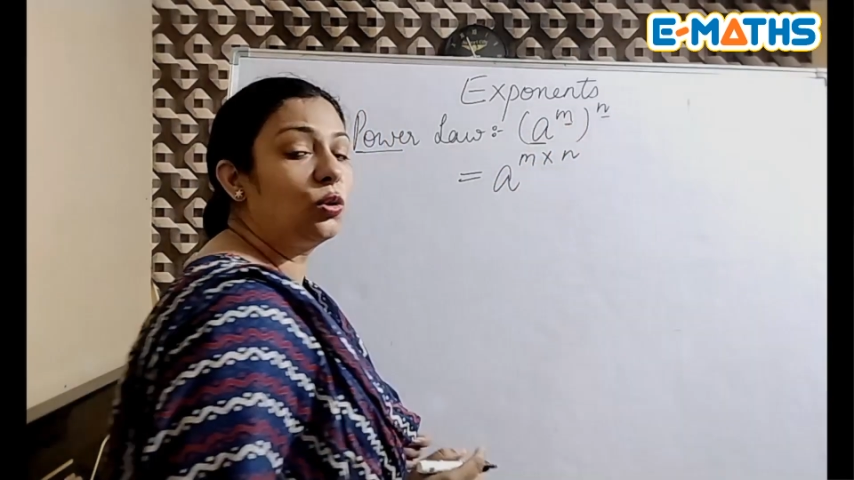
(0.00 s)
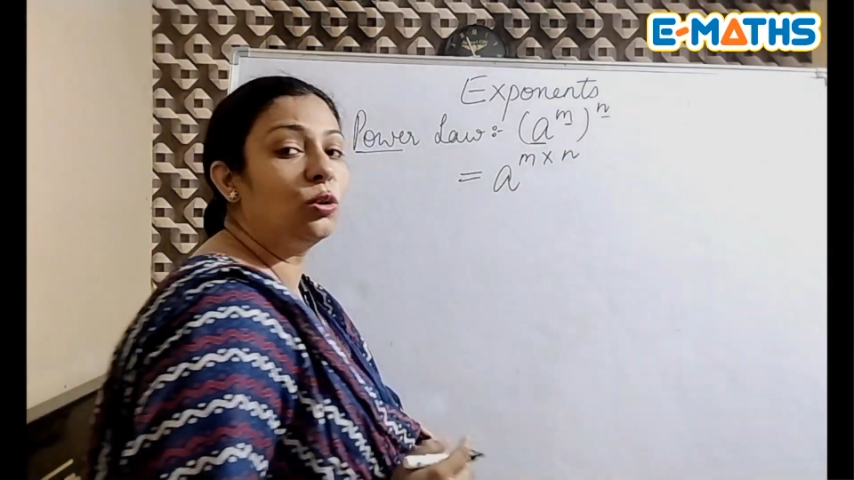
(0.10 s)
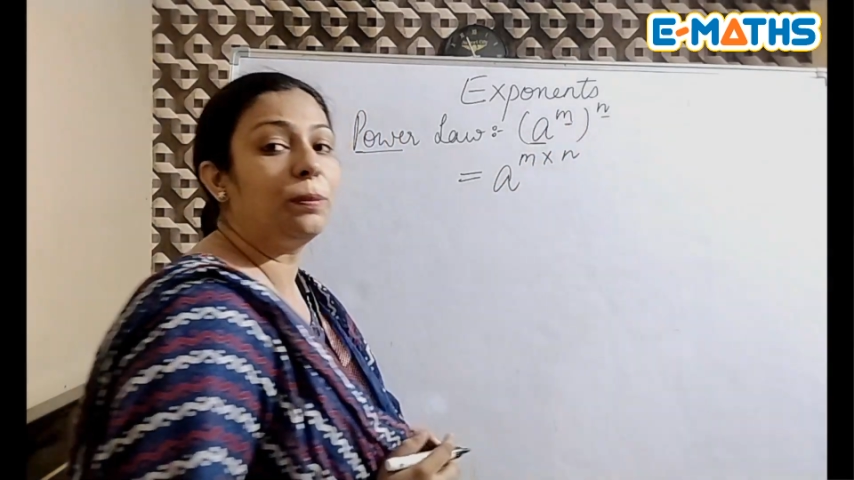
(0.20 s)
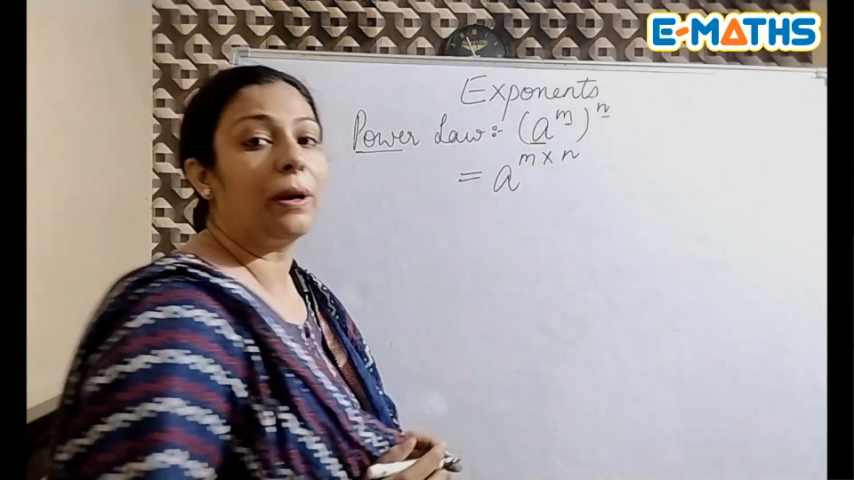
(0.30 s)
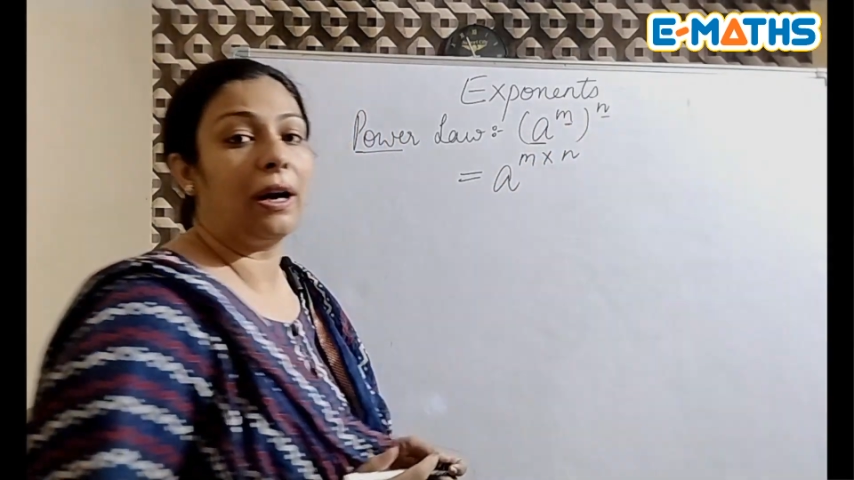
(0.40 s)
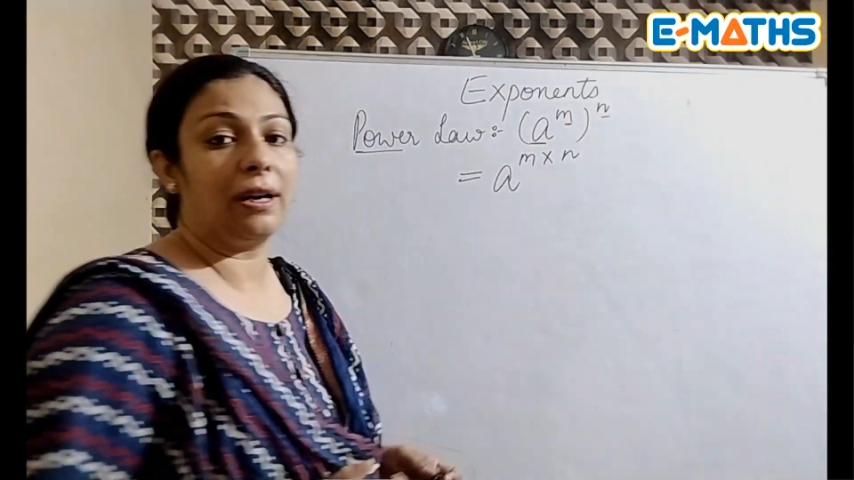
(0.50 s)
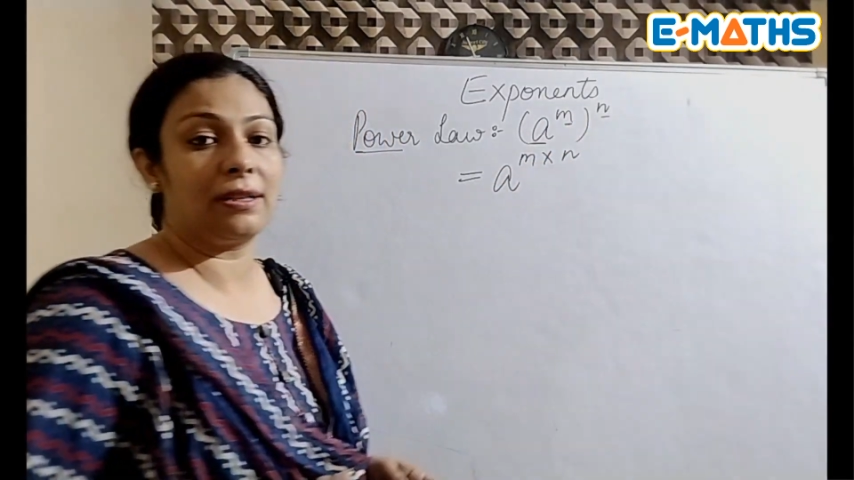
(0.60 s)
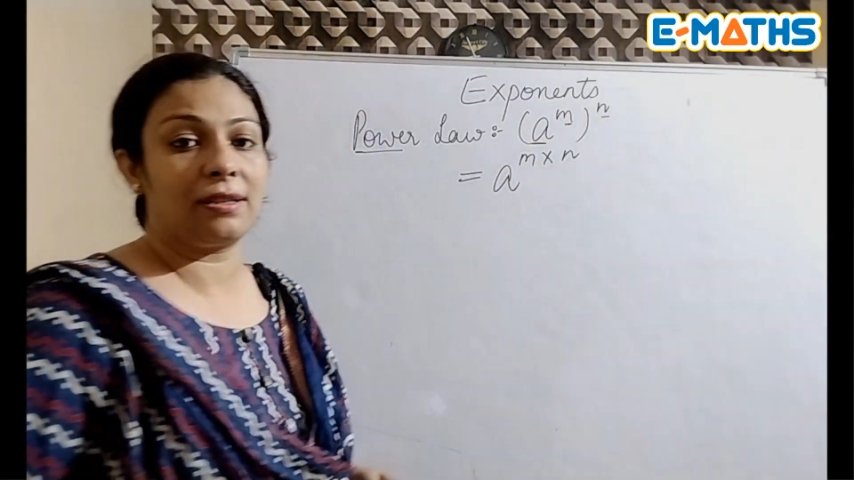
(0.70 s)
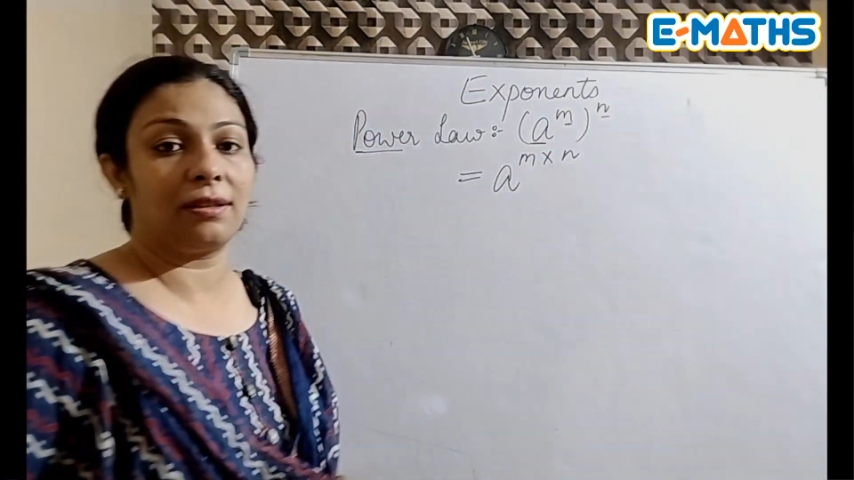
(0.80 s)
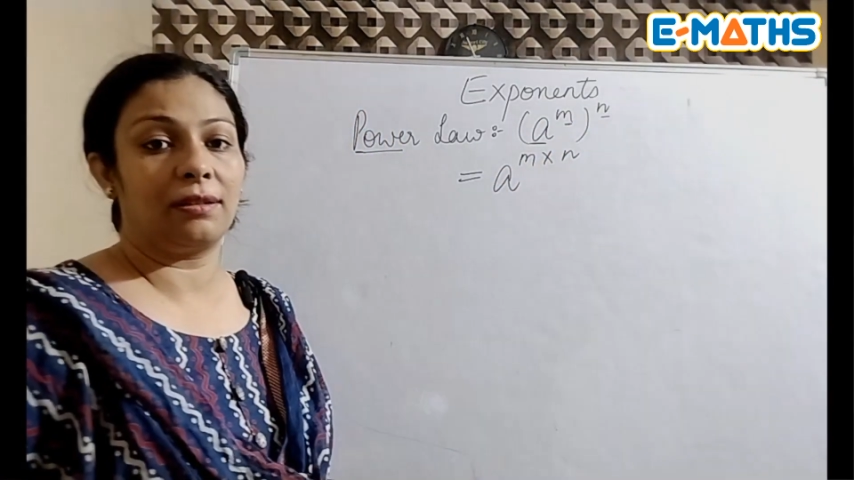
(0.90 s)
two
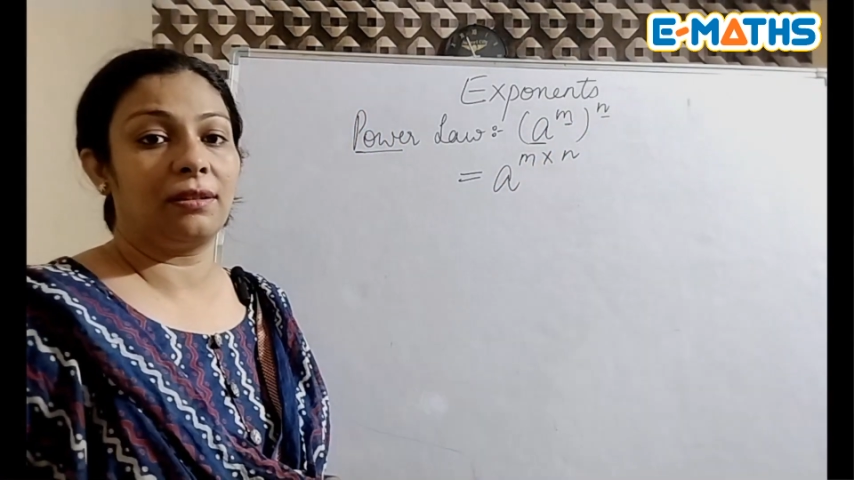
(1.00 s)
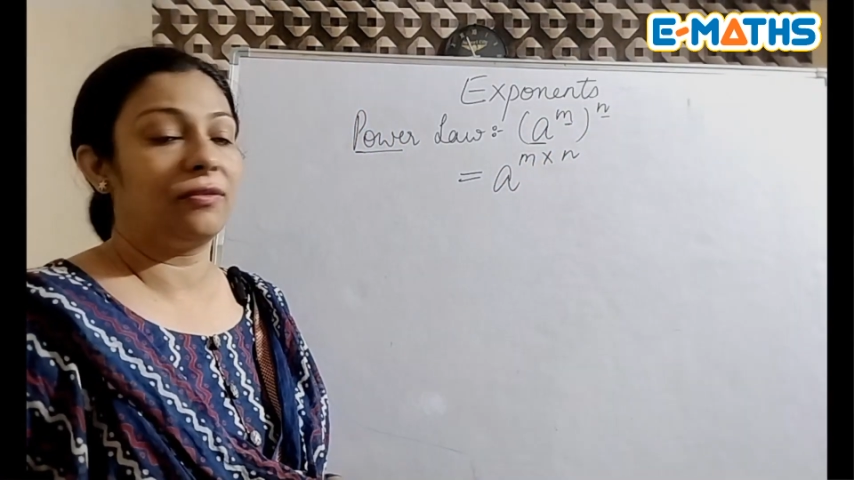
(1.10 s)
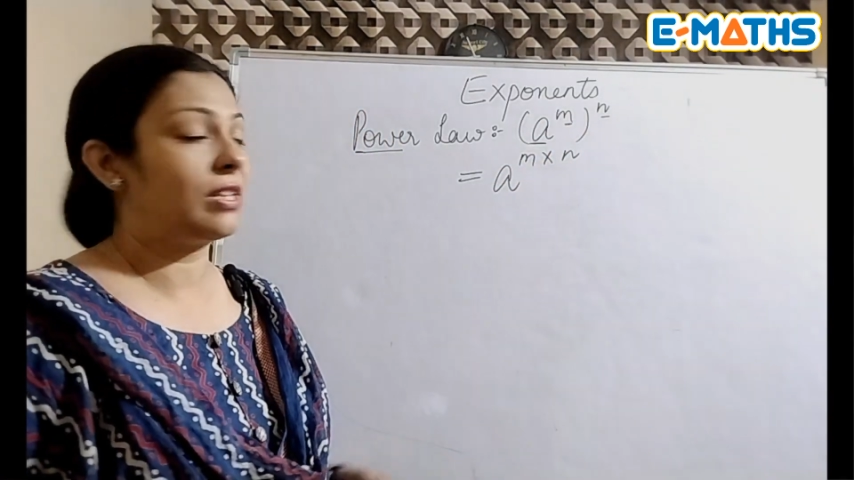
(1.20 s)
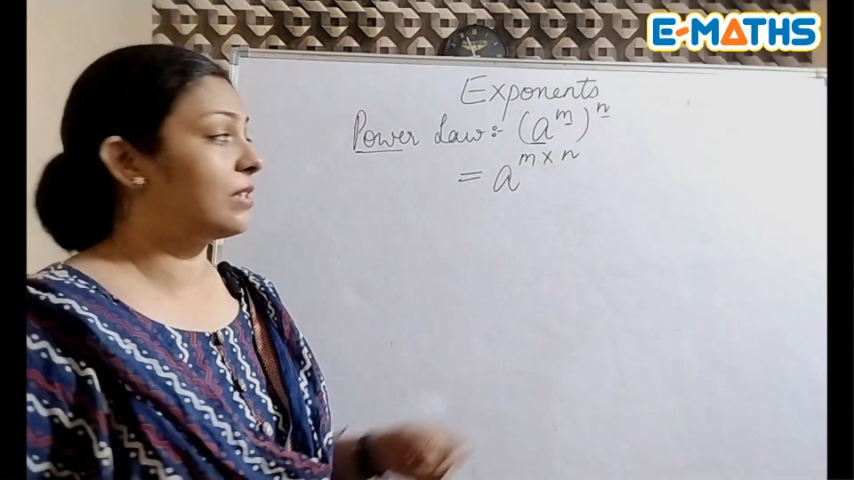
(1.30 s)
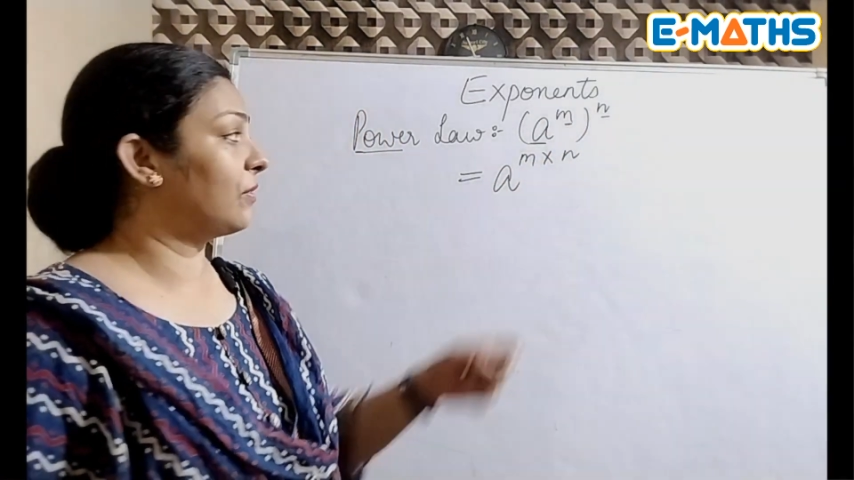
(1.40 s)
powers which